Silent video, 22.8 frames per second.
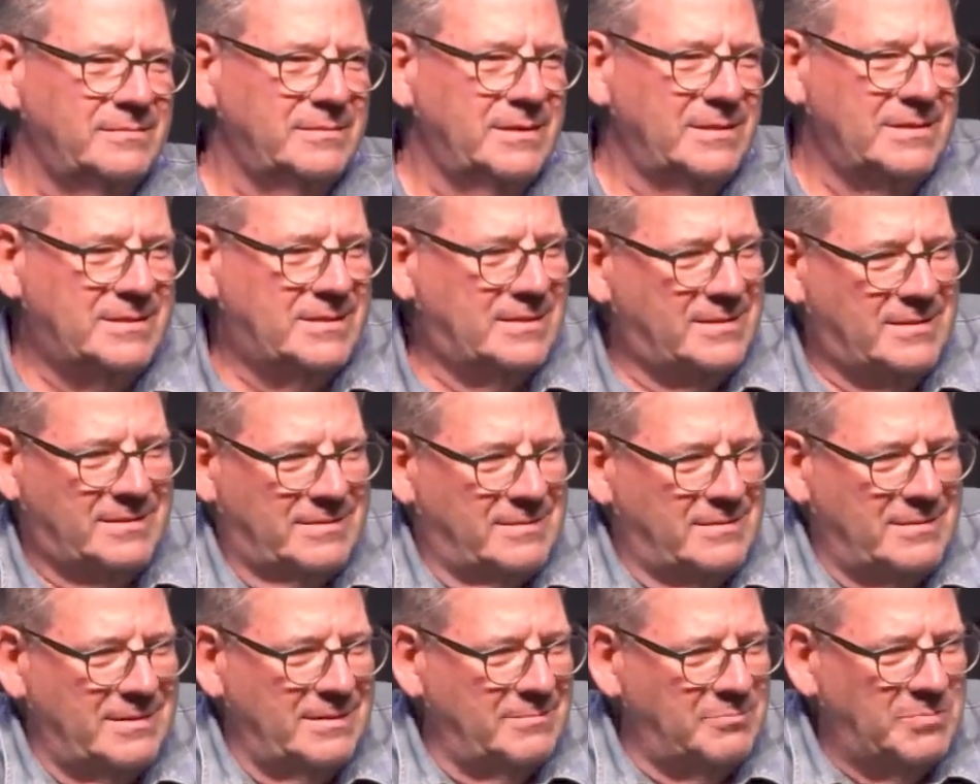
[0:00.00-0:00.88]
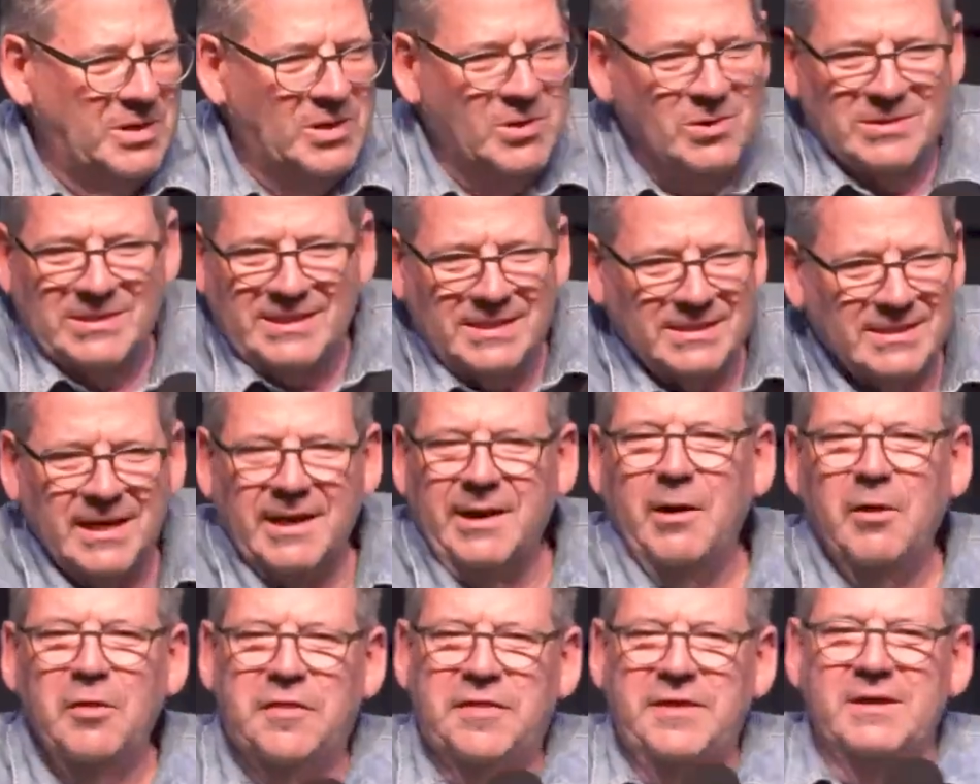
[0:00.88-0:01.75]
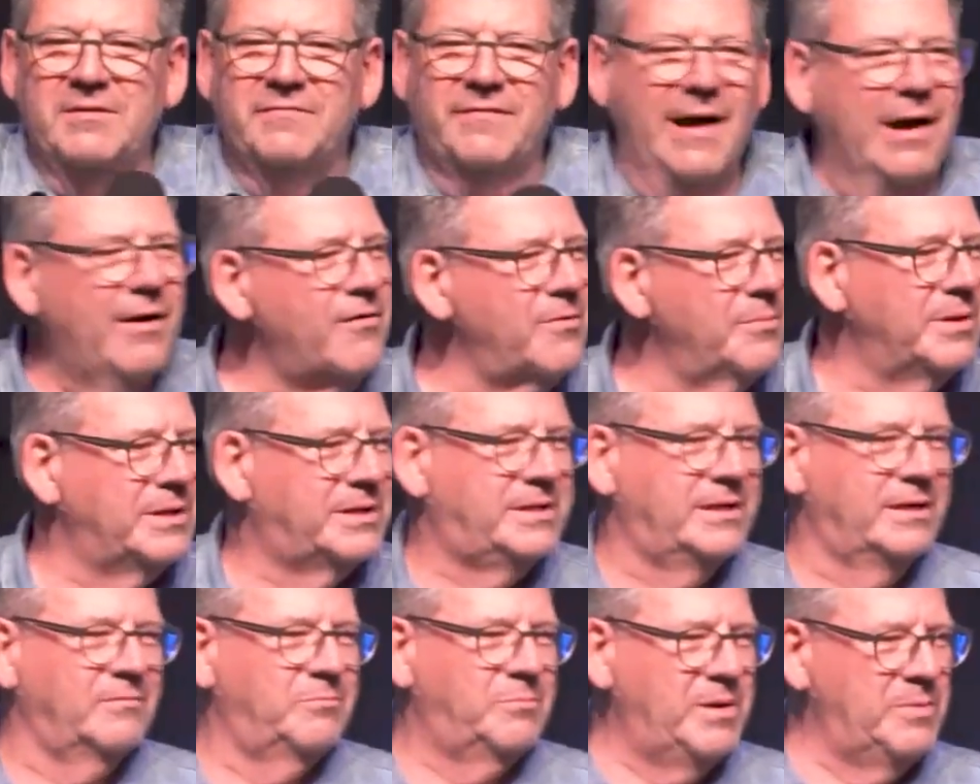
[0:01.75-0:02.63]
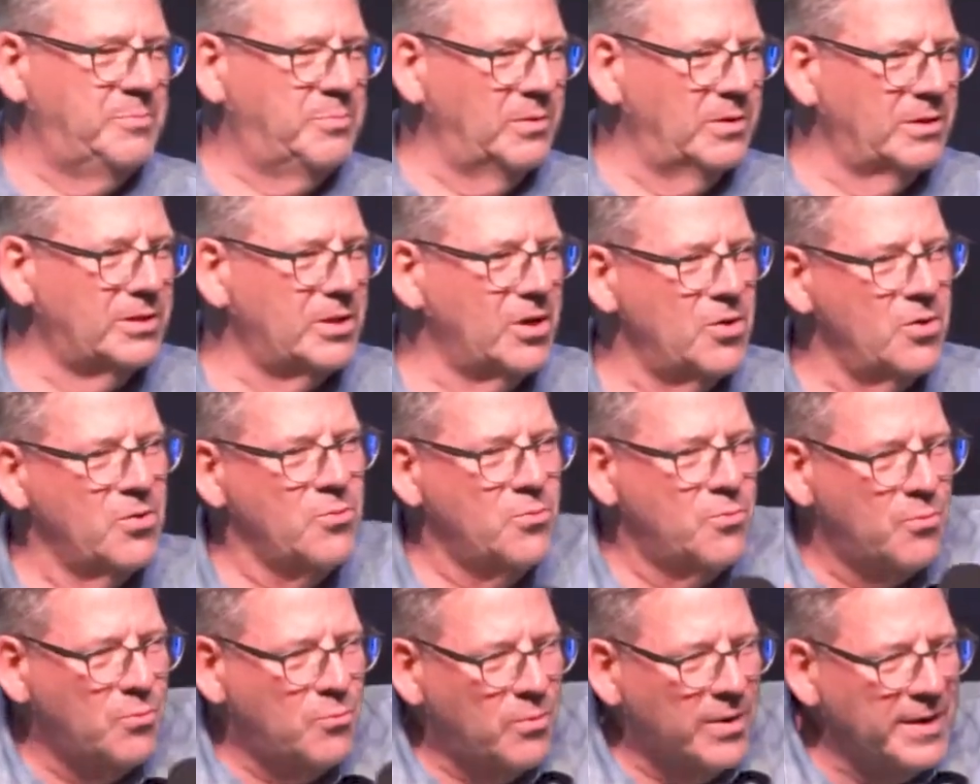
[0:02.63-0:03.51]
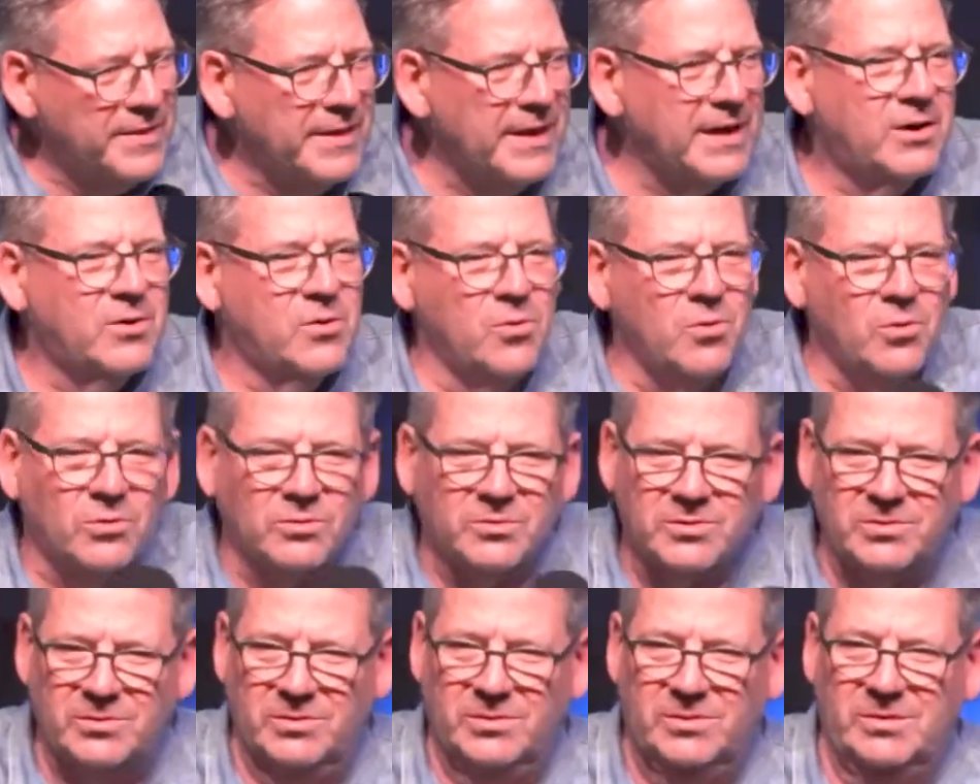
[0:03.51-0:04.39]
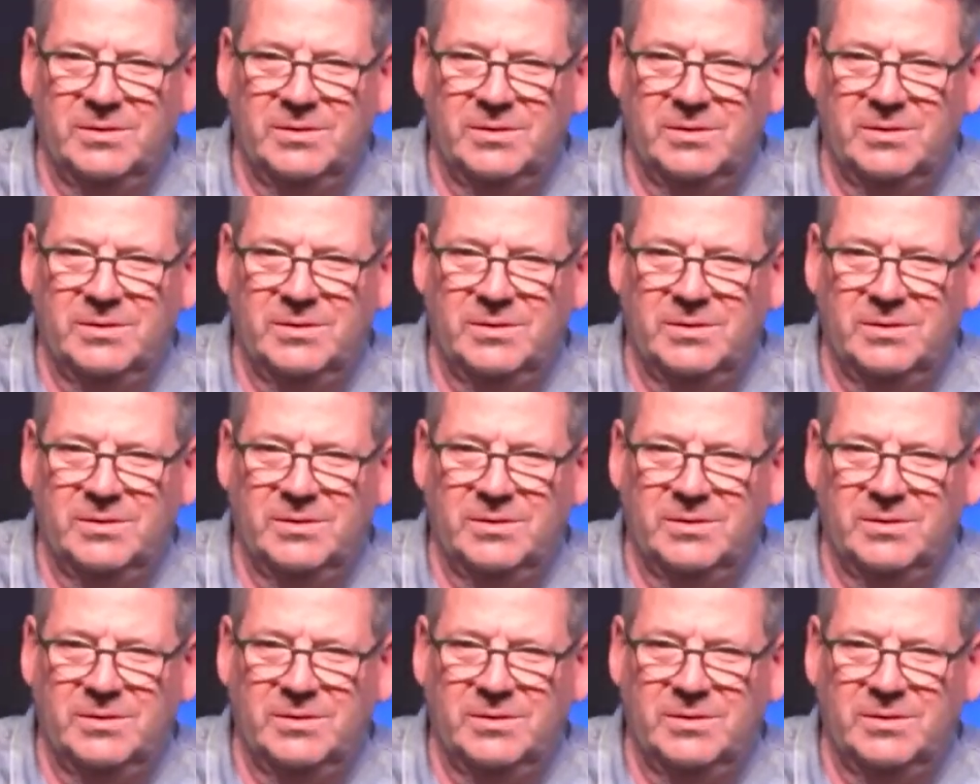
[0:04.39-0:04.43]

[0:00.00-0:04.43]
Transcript: It's because there's a healthy environment here. People know where they're called.